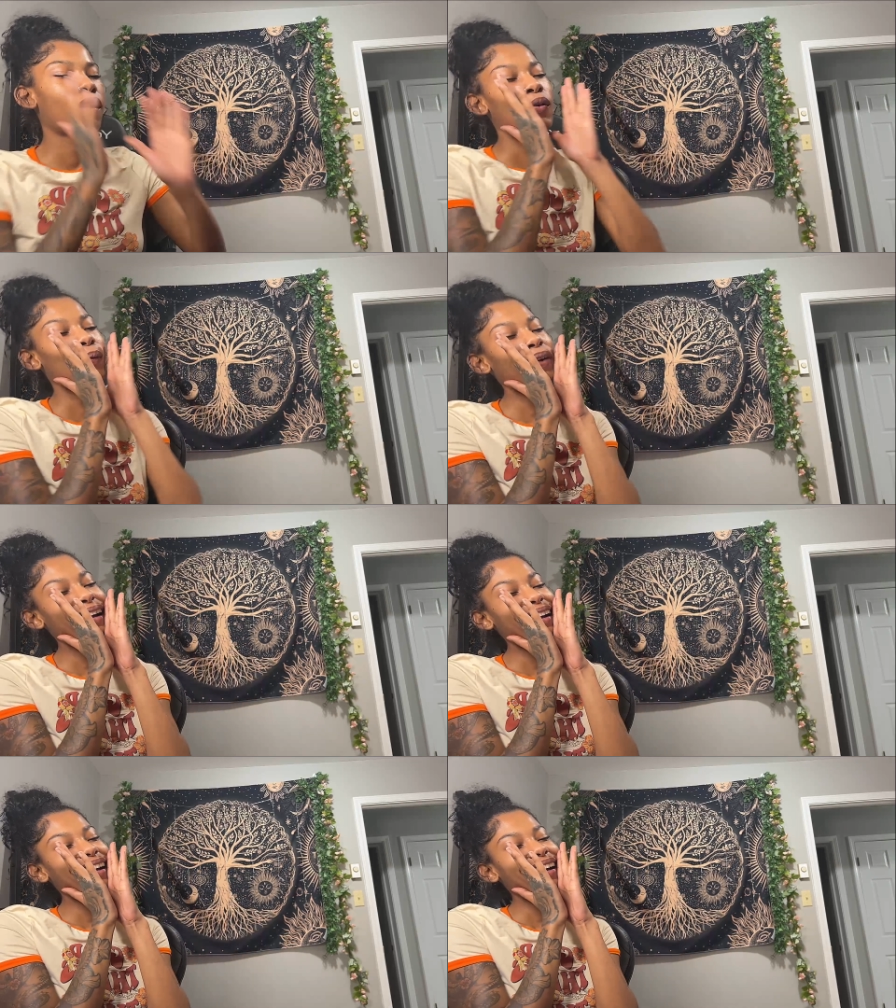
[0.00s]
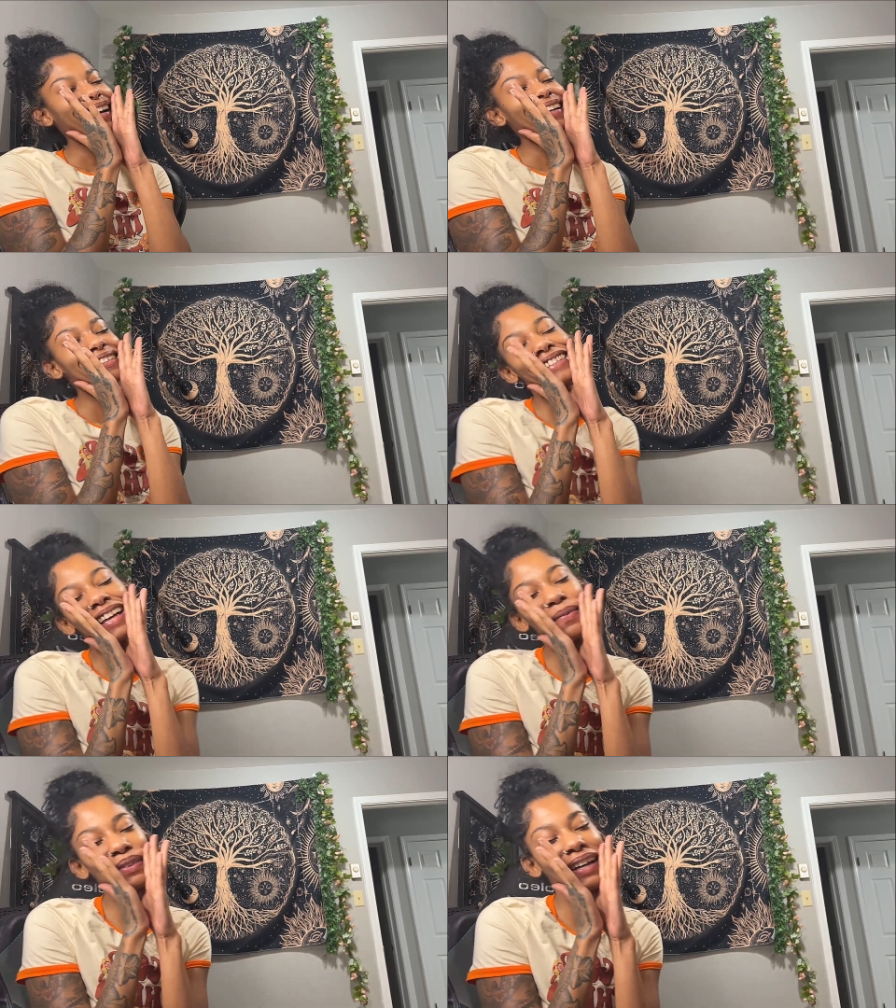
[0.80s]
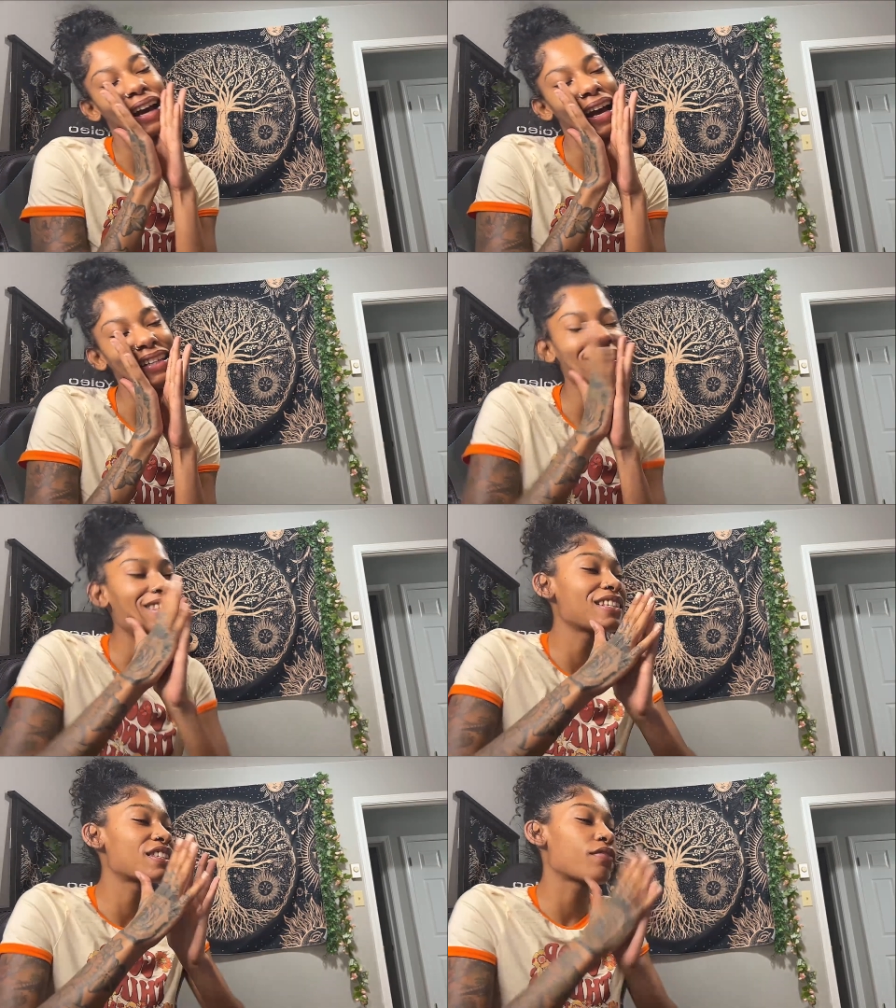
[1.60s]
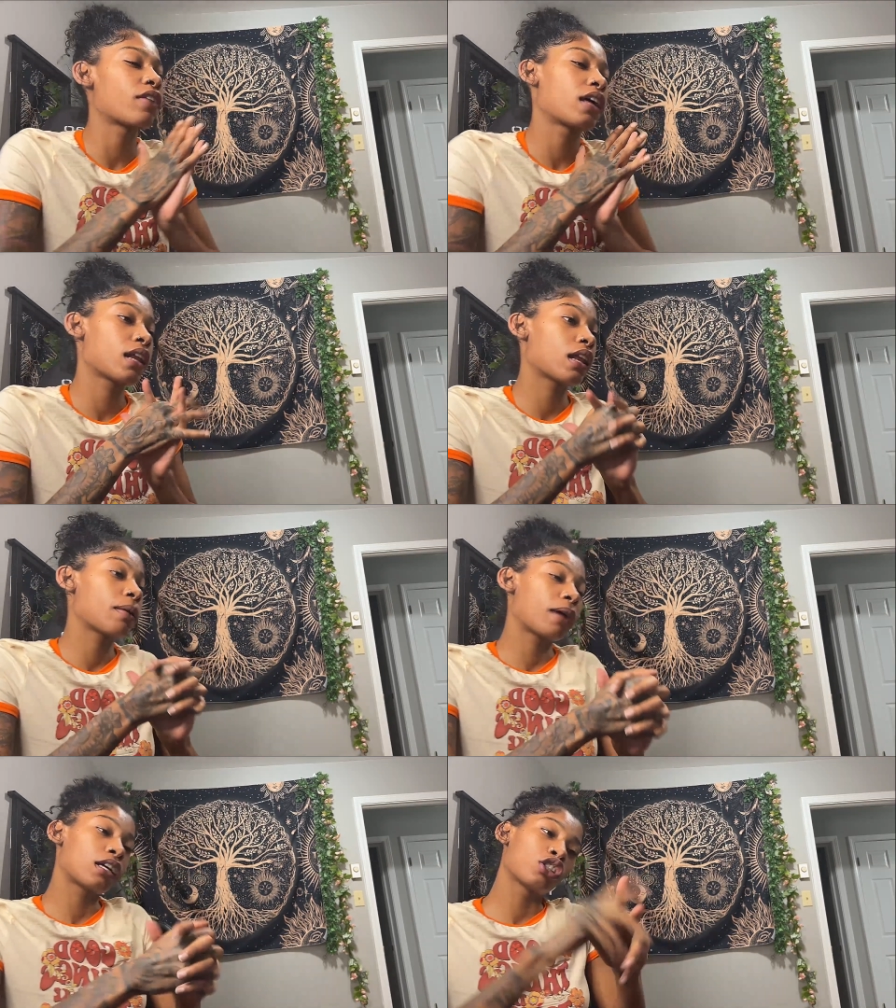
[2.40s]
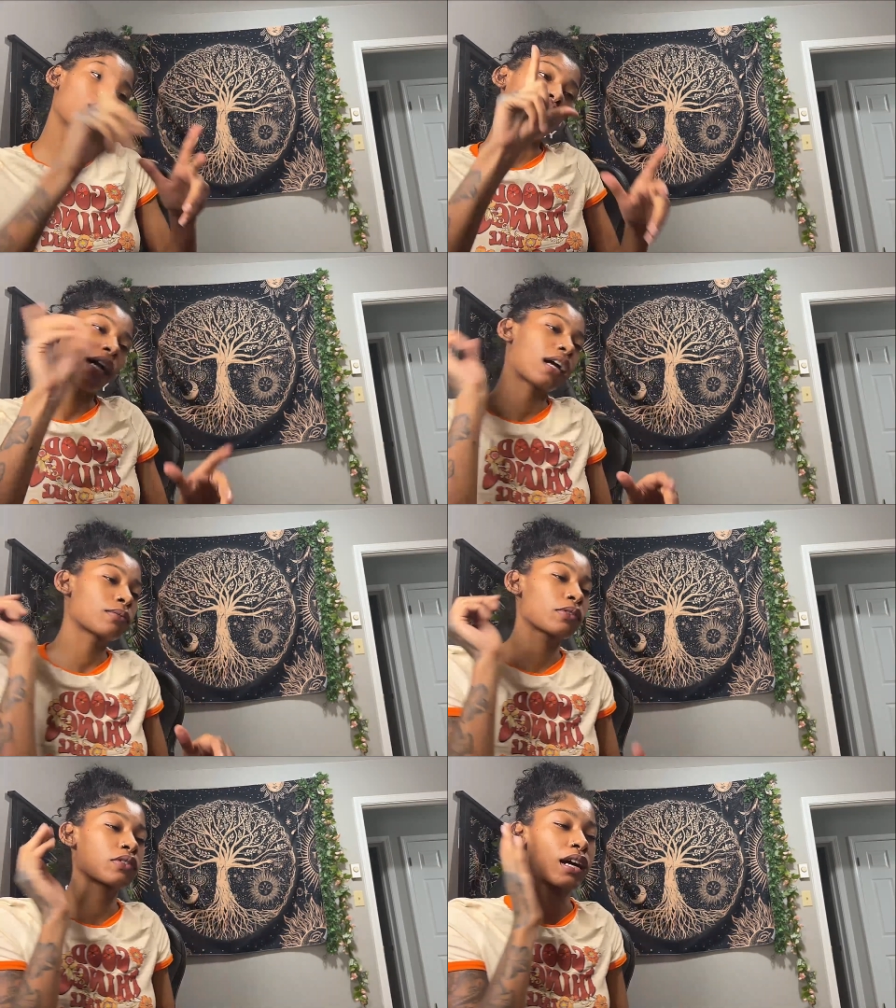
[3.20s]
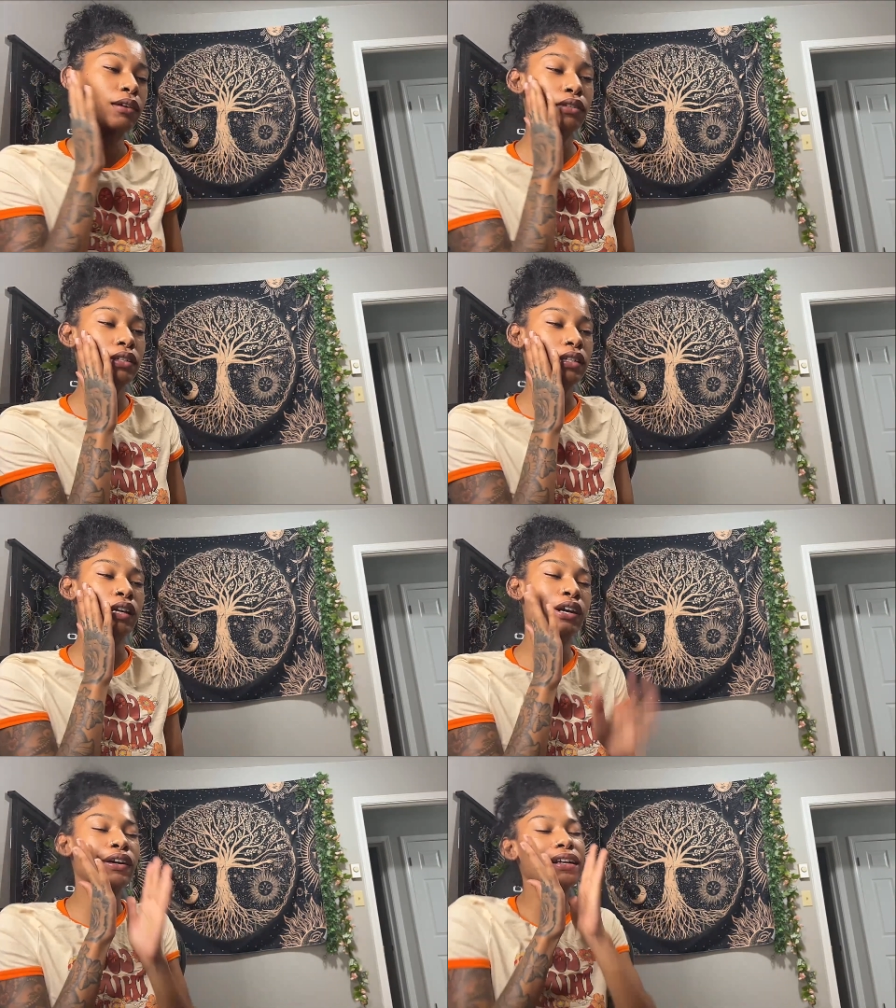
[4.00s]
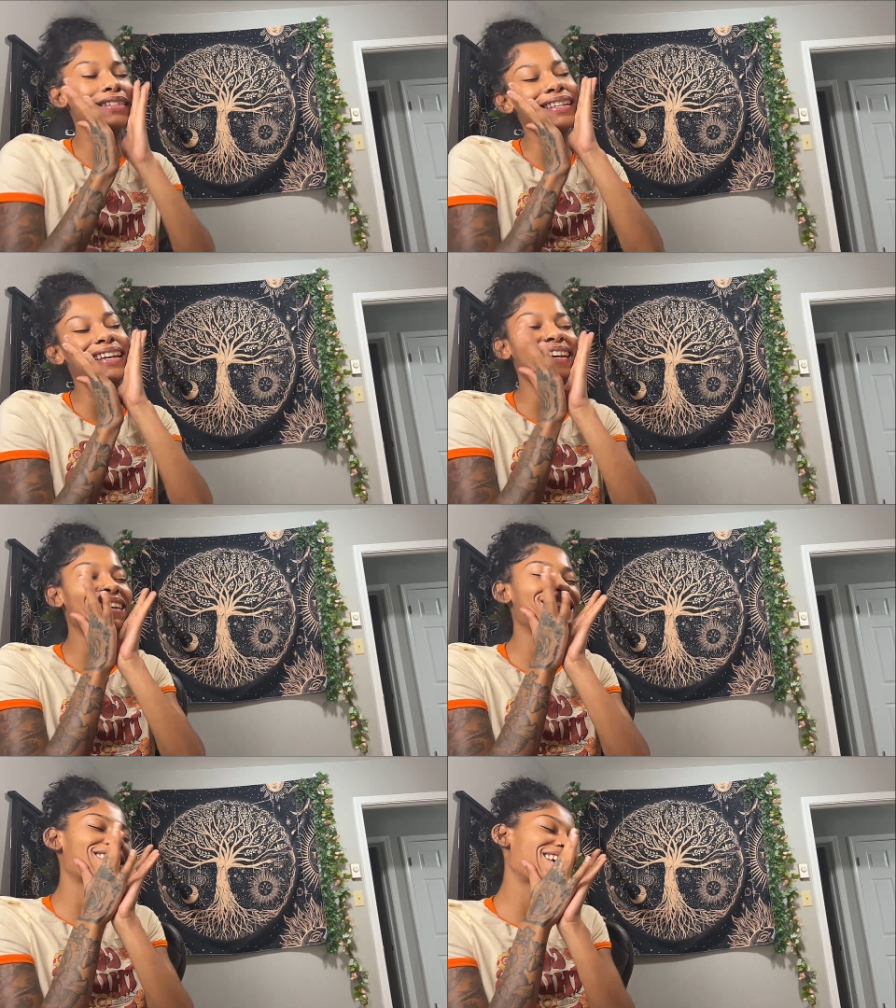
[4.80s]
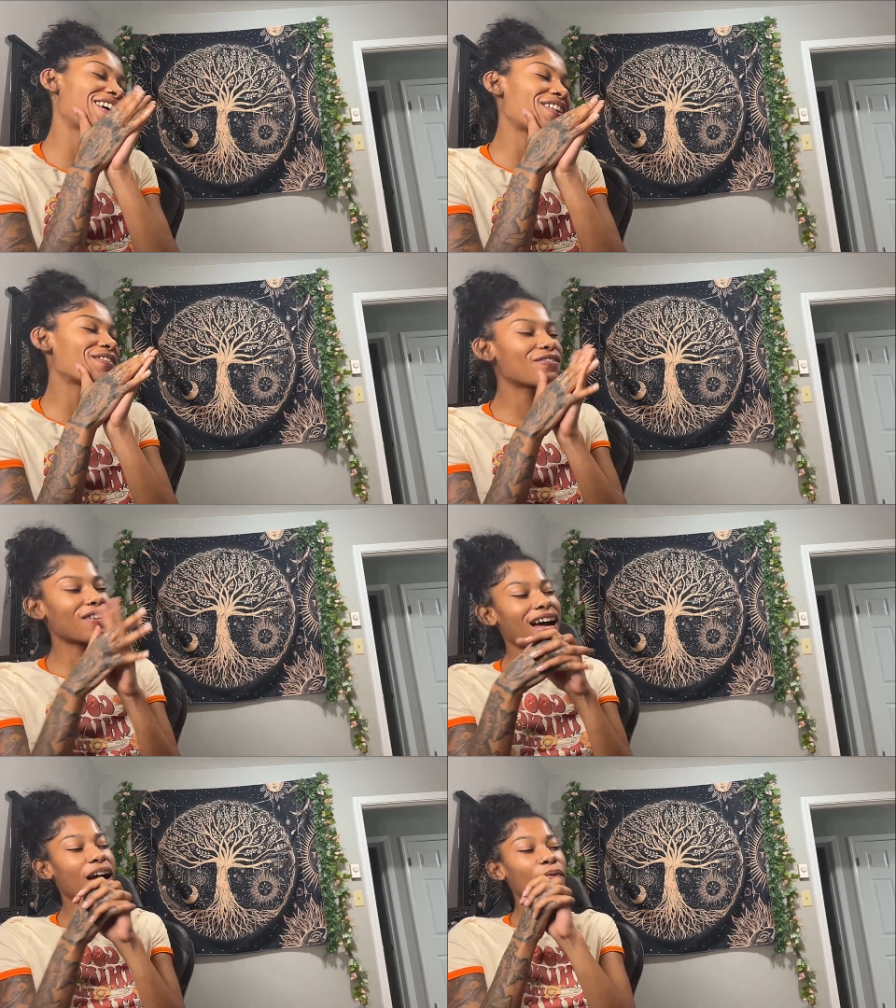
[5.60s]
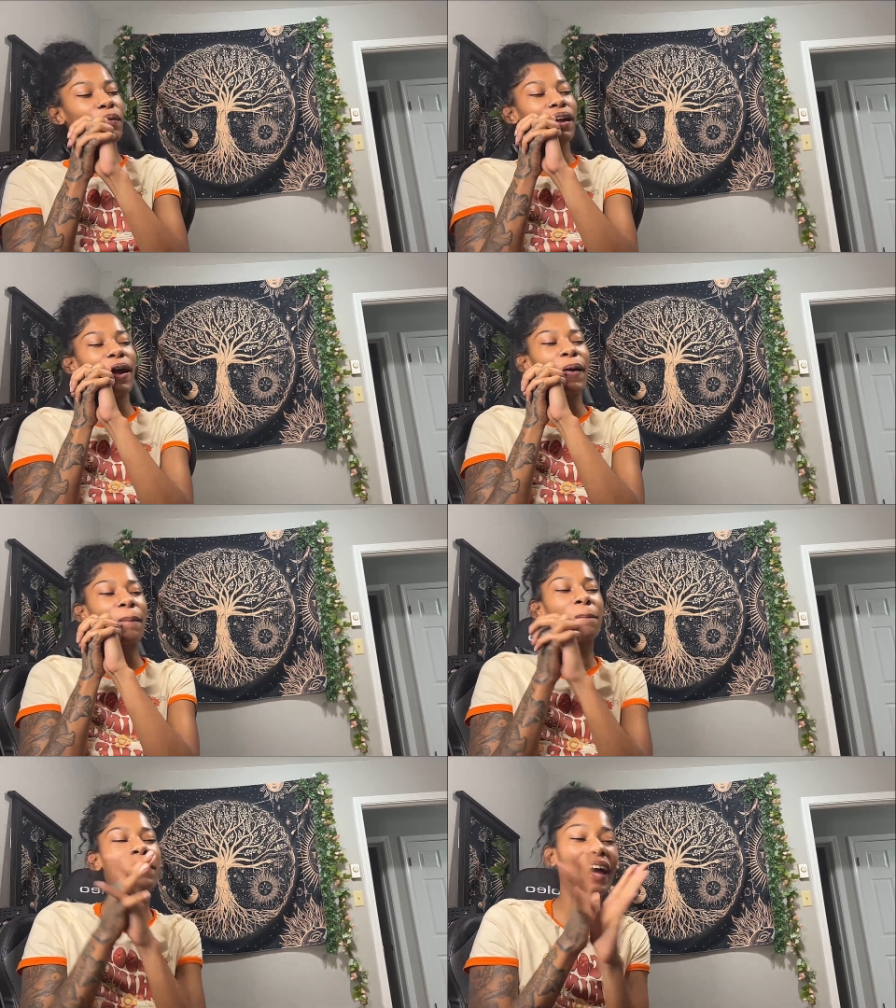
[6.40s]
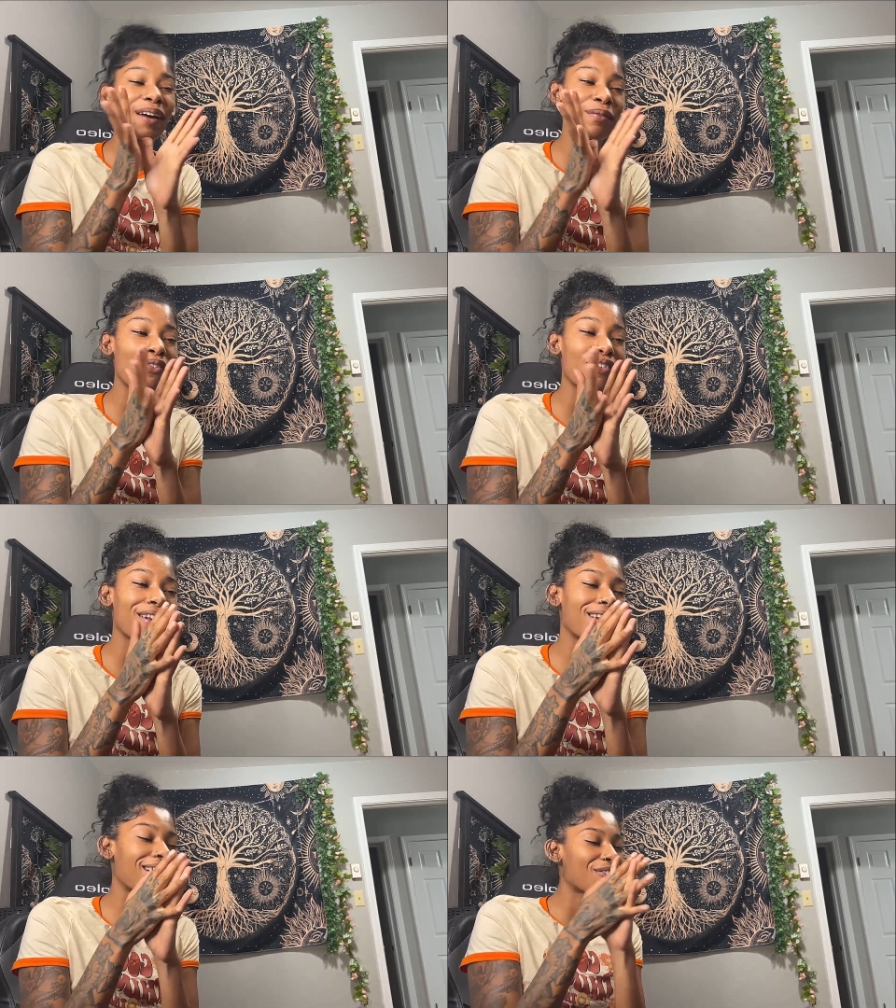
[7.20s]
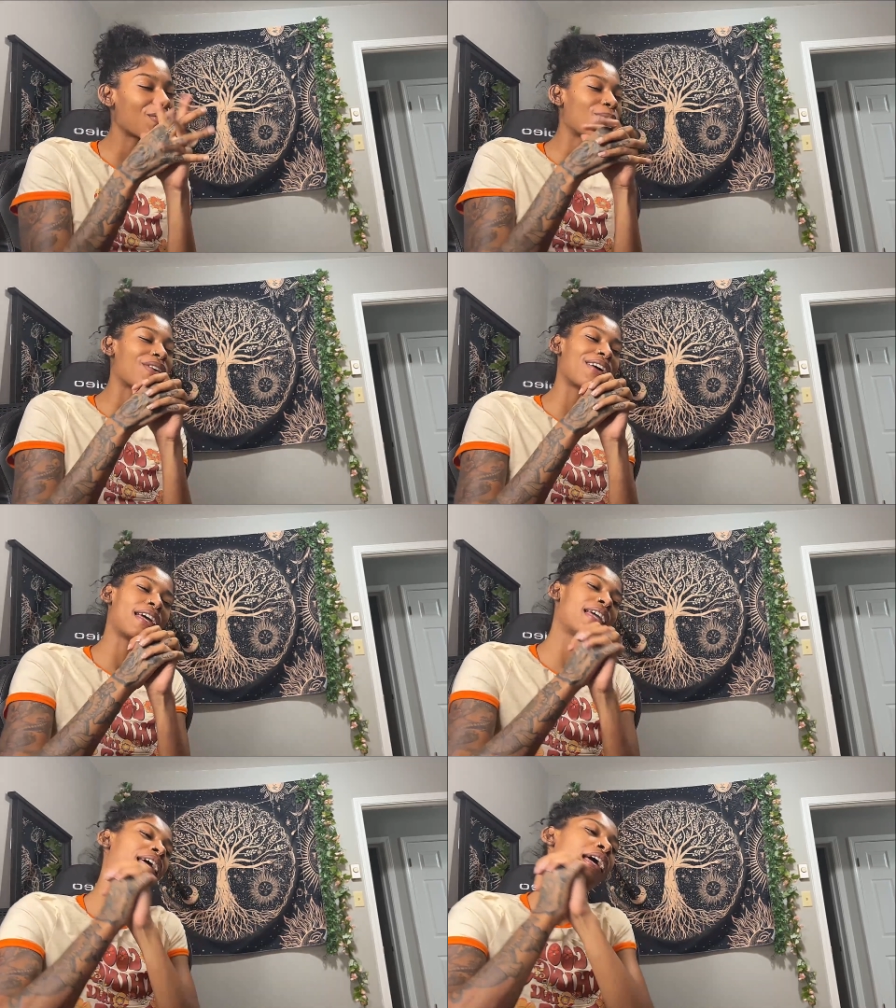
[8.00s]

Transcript: What's up, you guys? It's Insa Vanadey. Make sure you like, comment, subscribe. Turn to see a girl, cause it's a vibe. And we are back with another one.